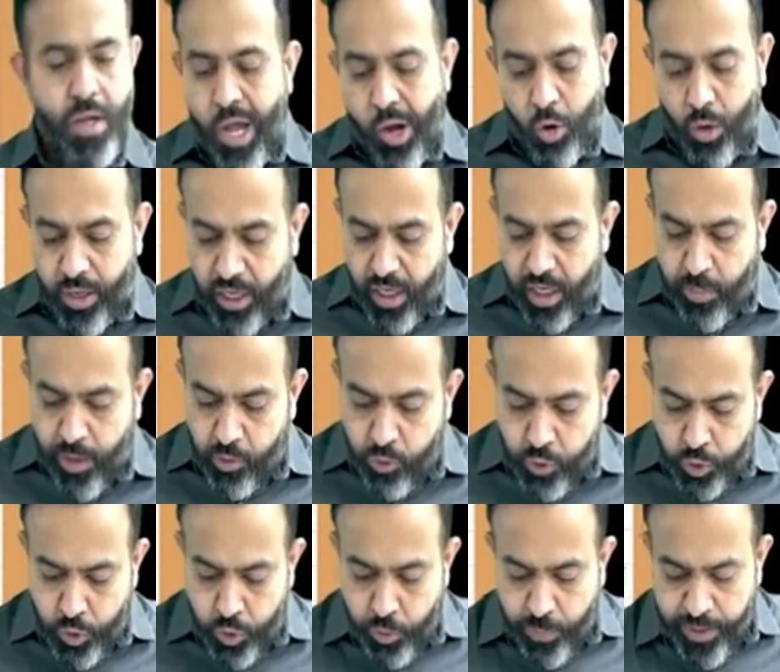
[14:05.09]
or amount
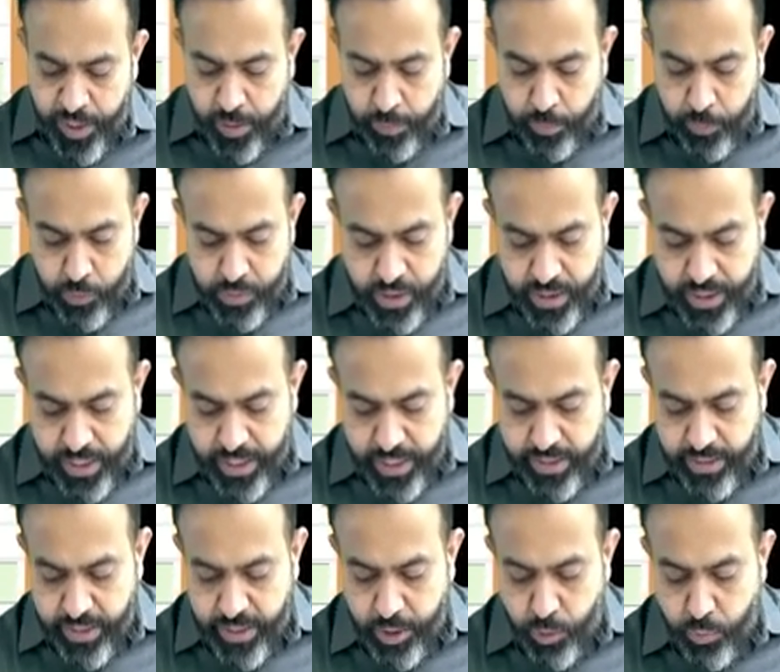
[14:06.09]
should be deposited in
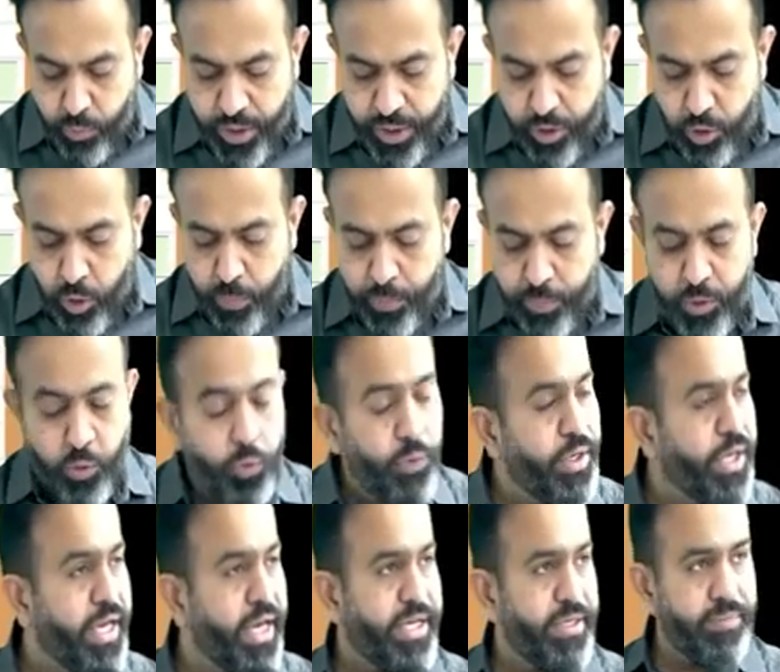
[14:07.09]
the unit of
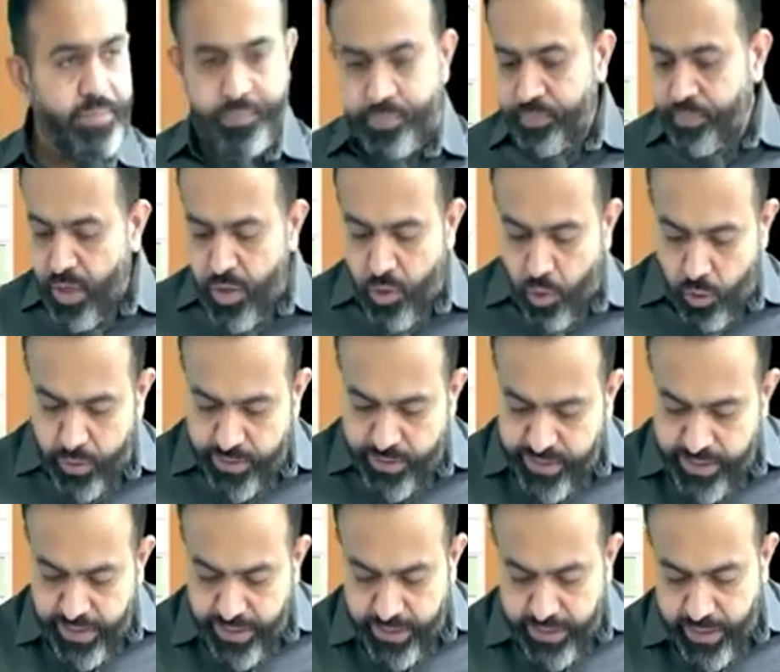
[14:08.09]
UTI, or
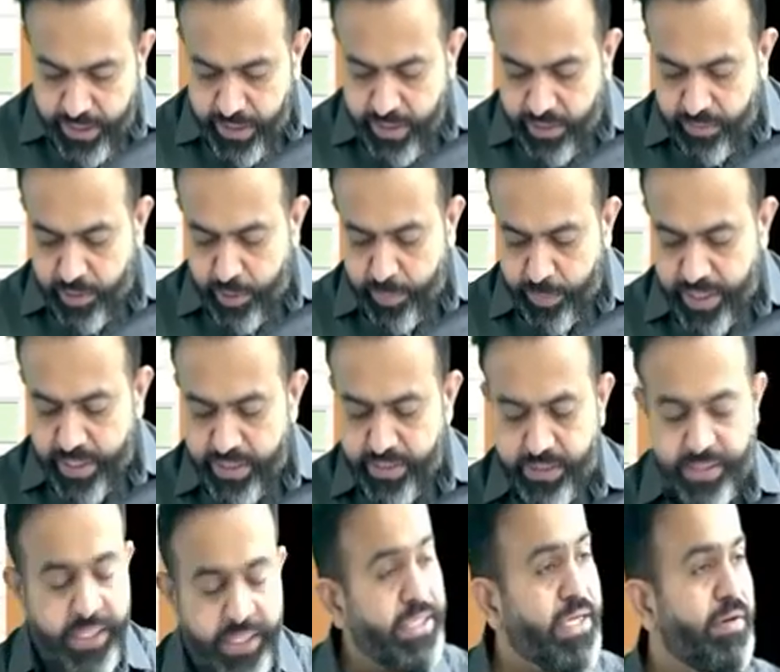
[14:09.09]
central government,
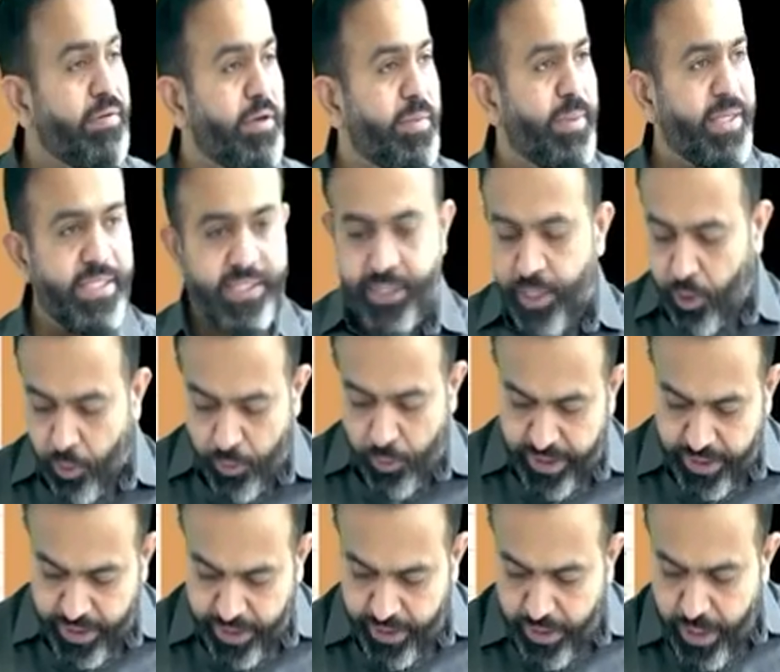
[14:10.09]
state government
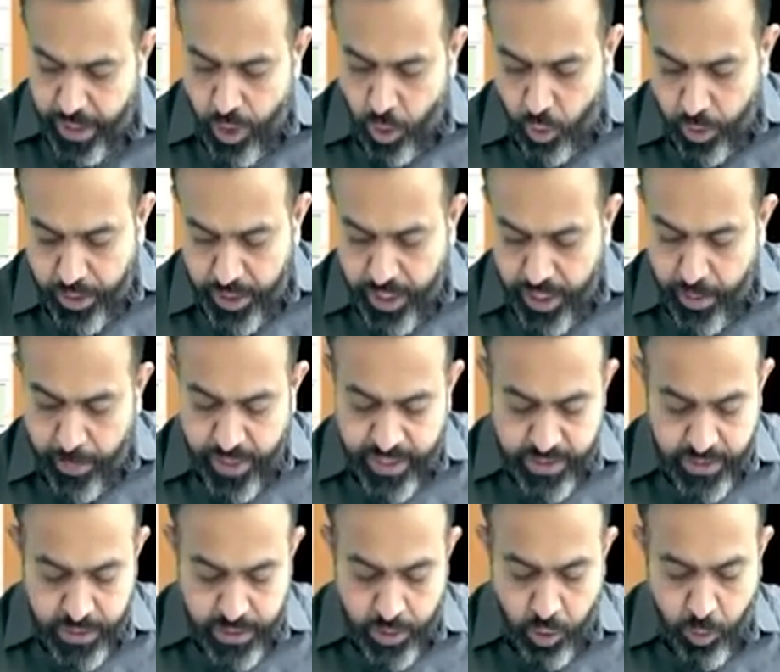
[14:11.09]
security, or
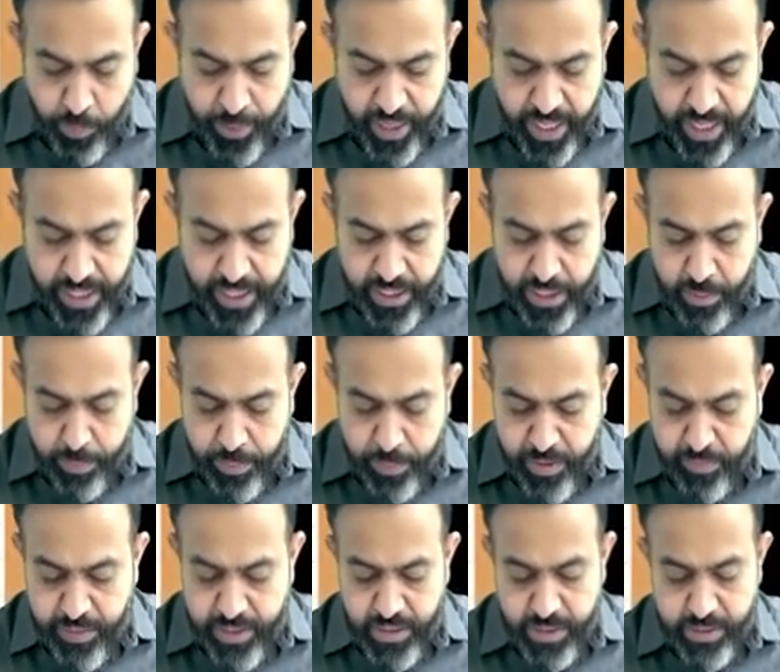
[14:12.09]
debenture of any company
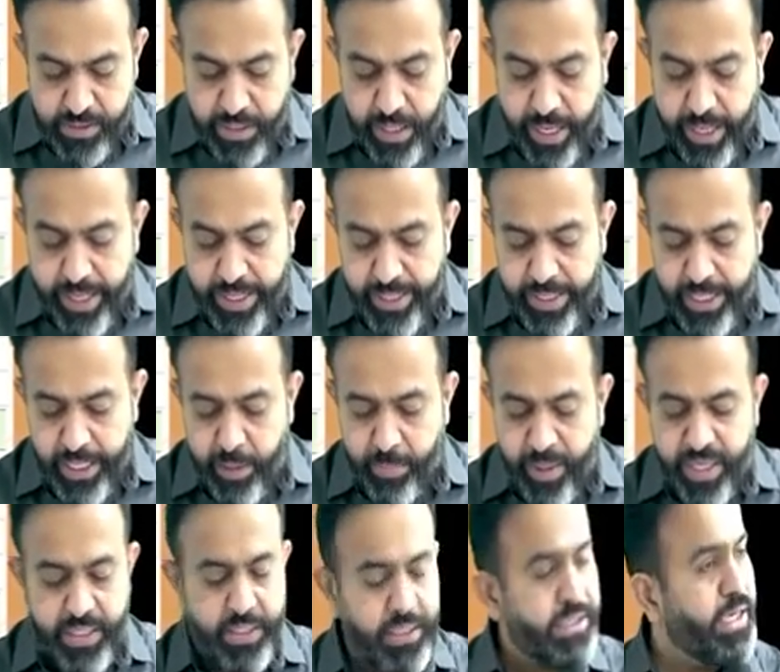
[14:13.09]
which is guaranteed
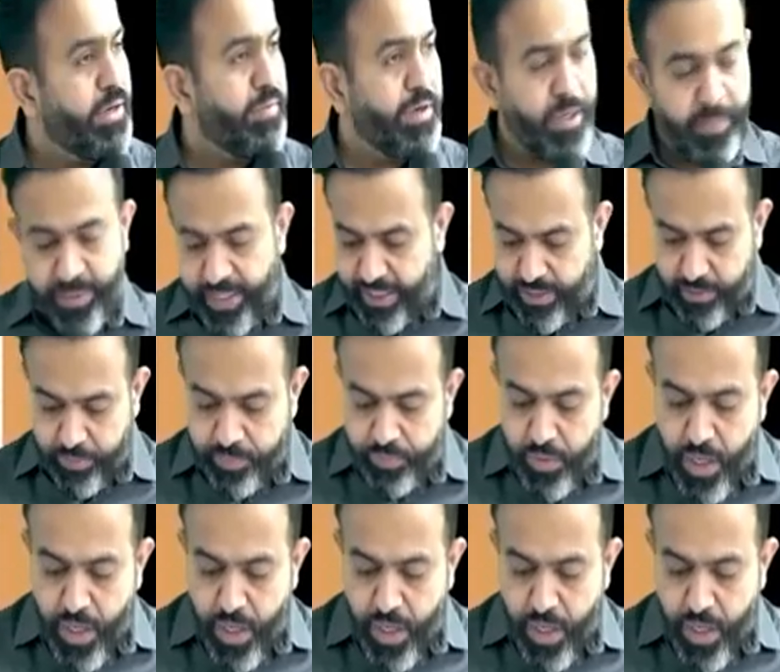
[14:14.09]
by the government,